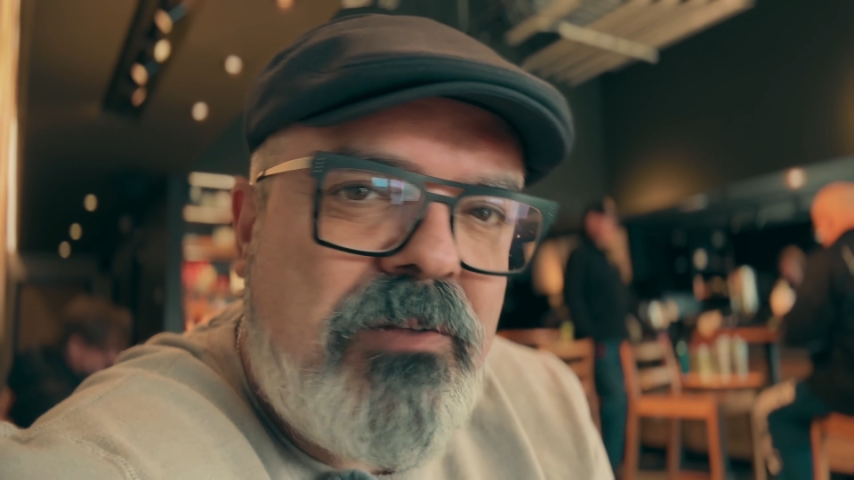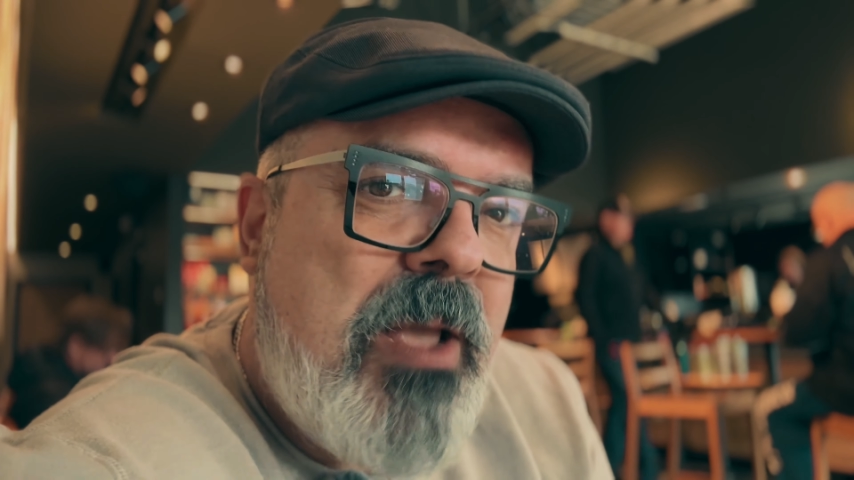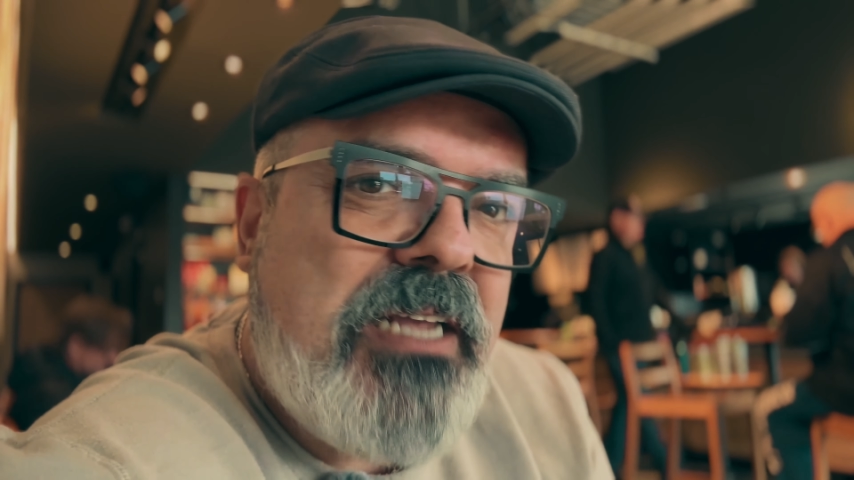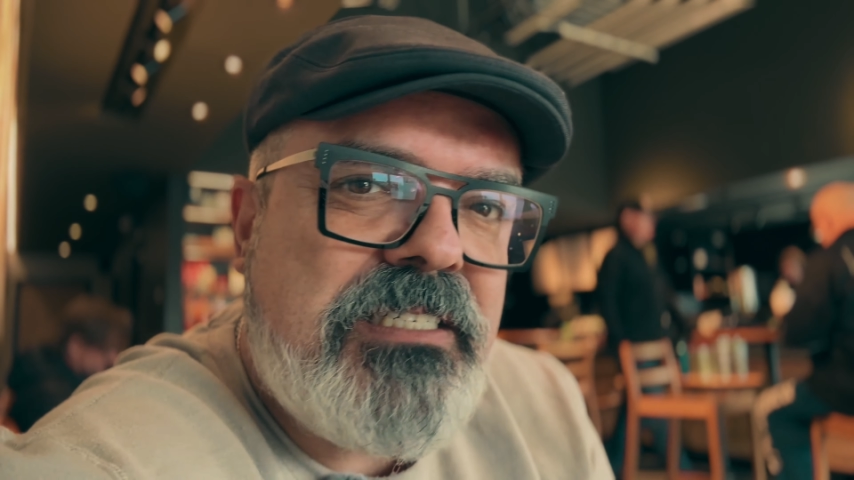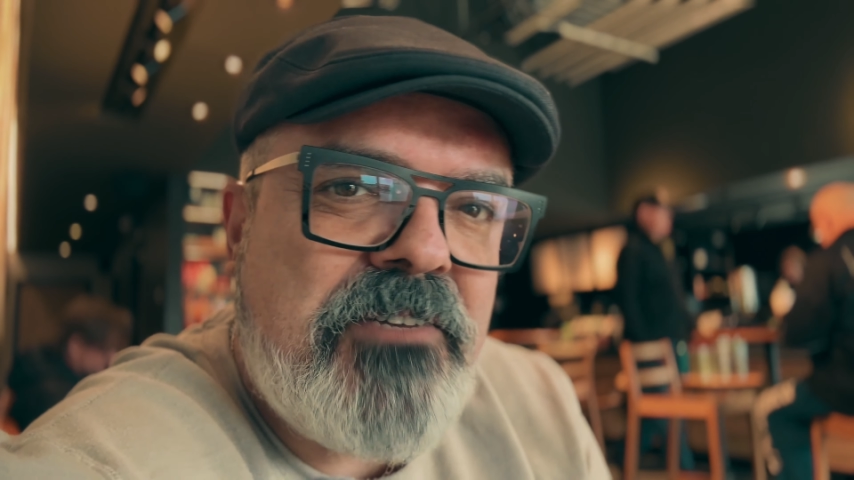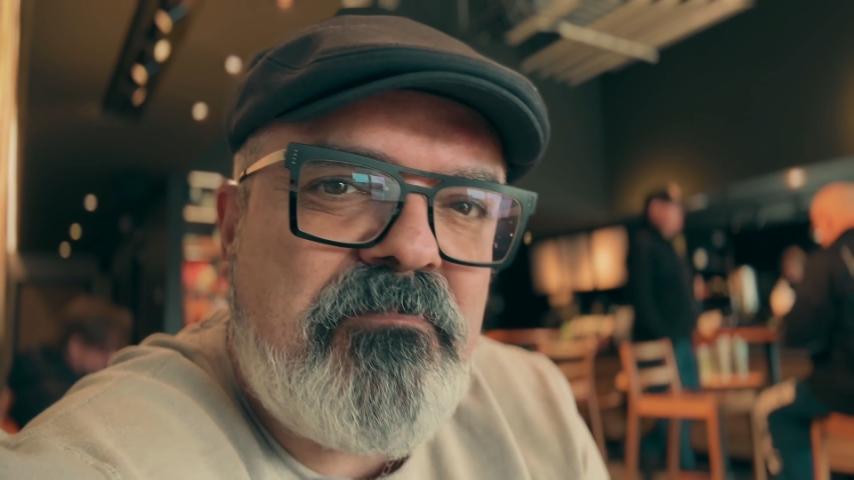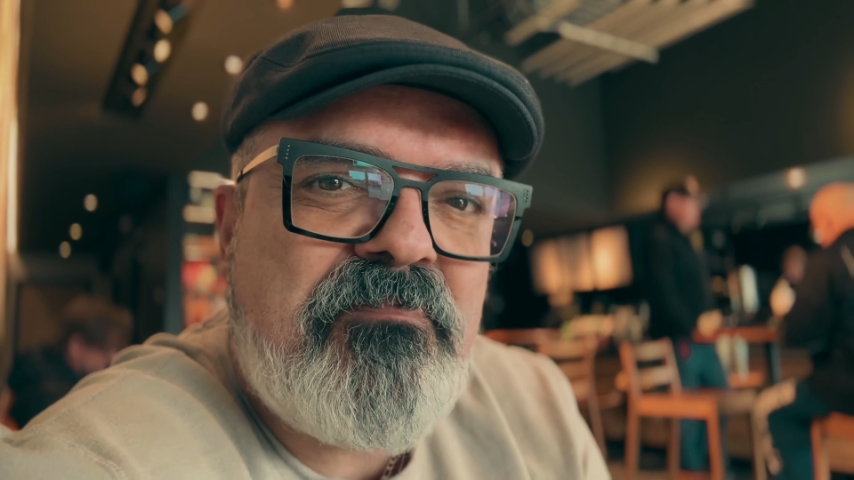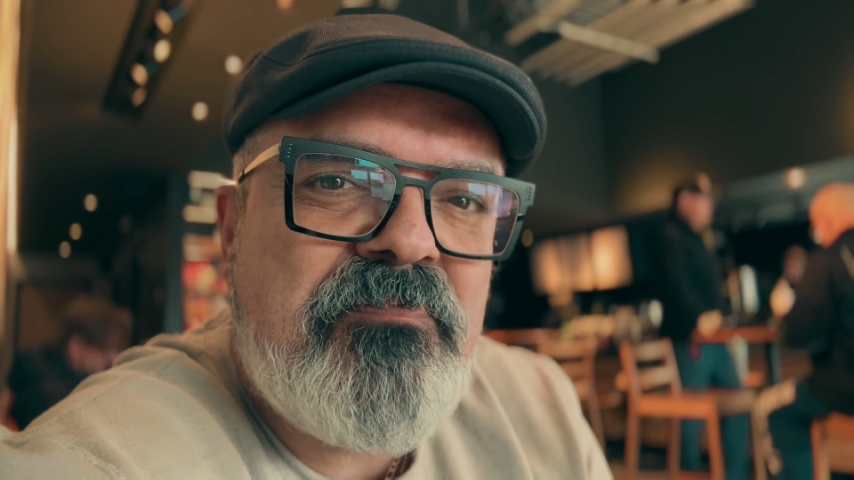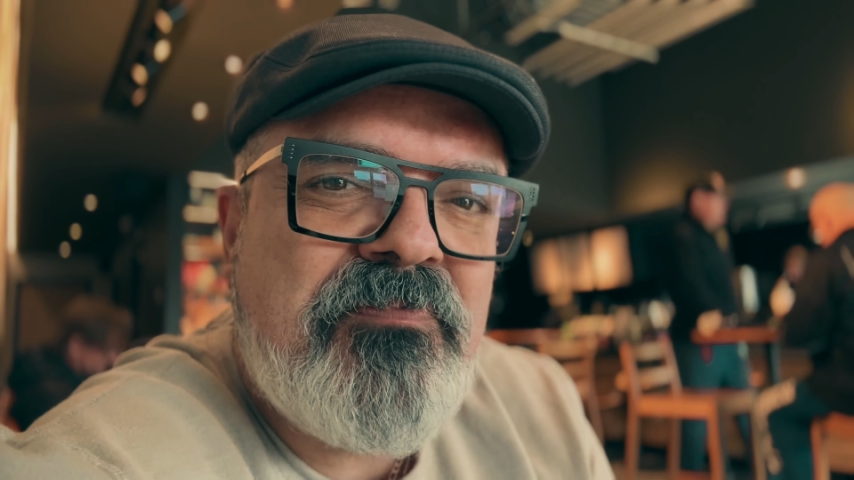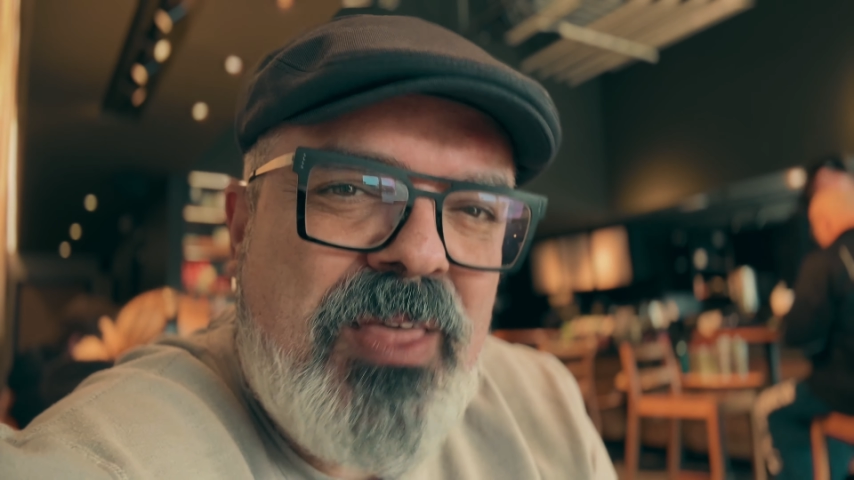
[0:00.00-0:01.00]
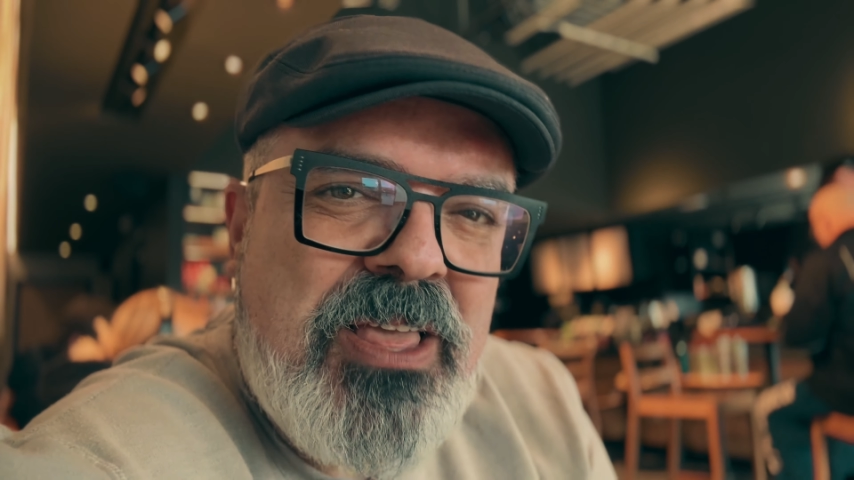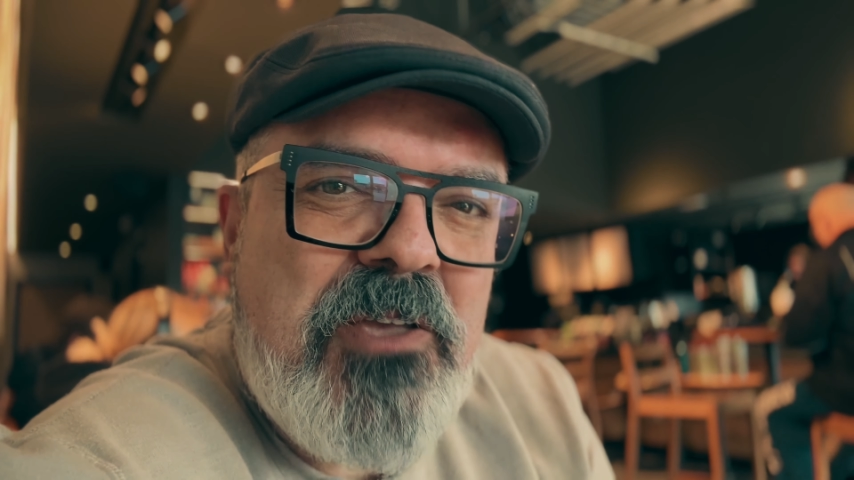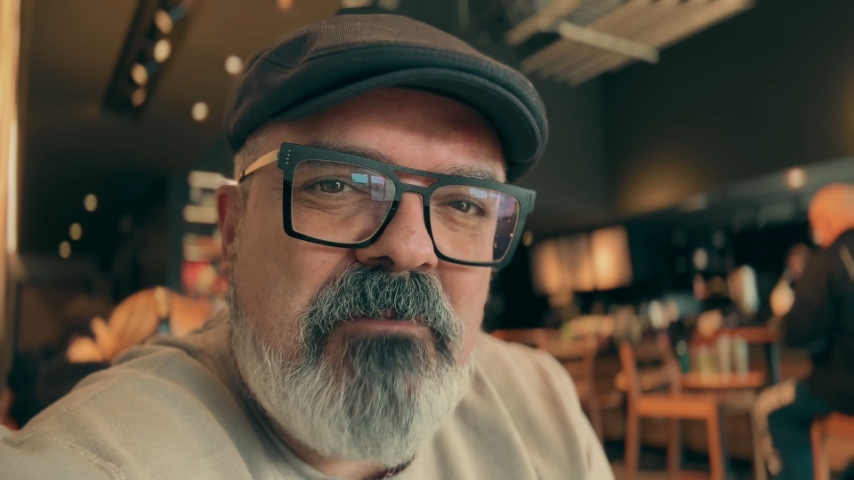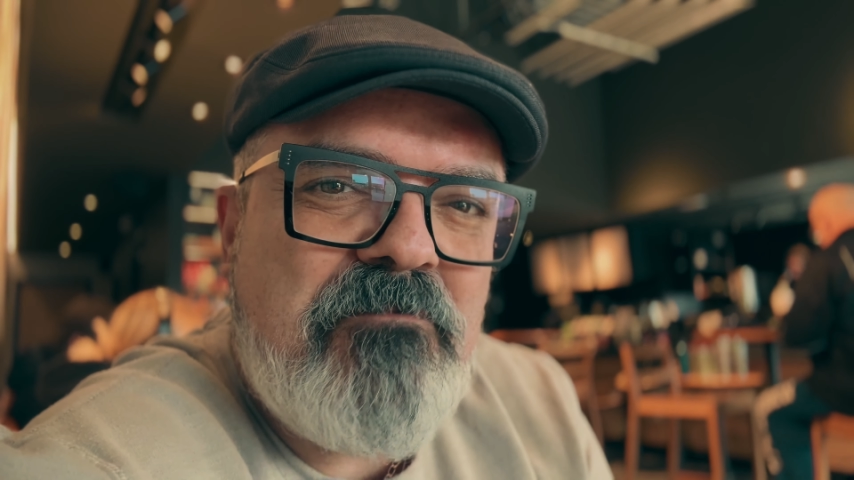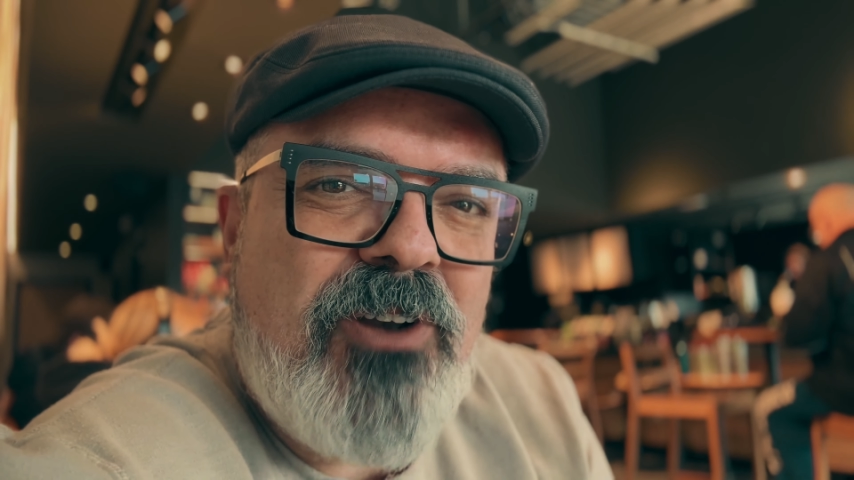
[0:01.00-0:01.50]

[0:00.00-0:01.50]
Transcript: amazing. Thank you.